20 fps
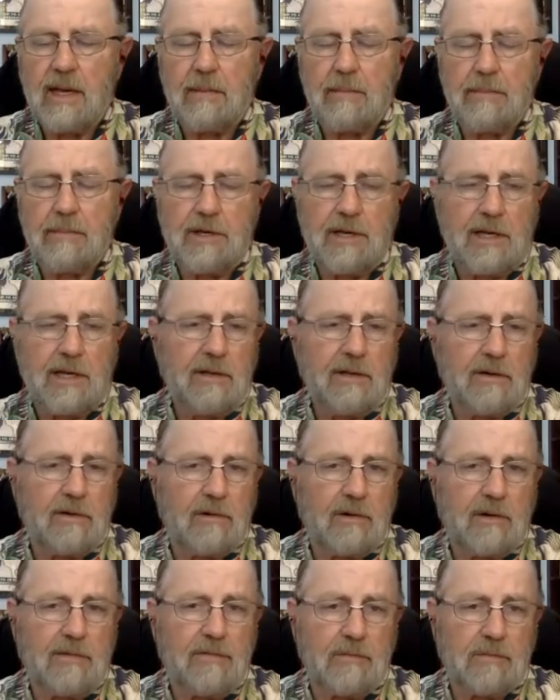And
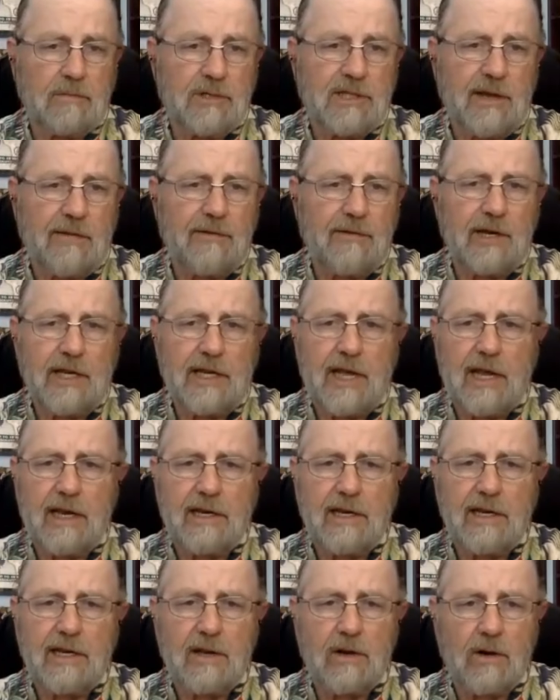particularly from
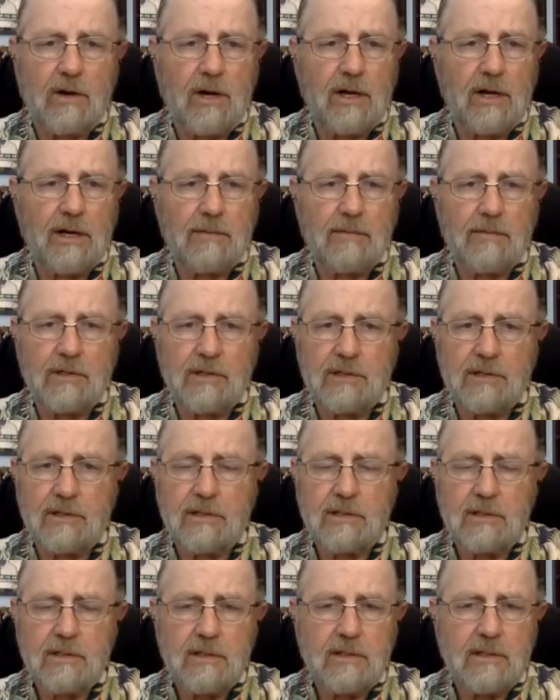70 AD on, it
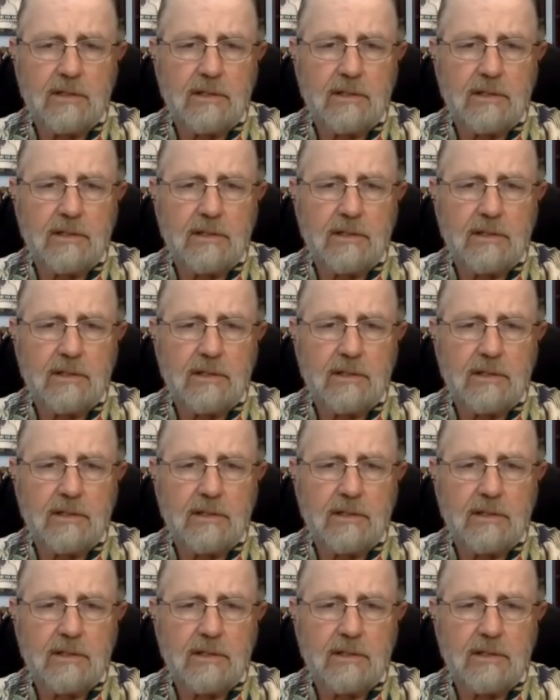was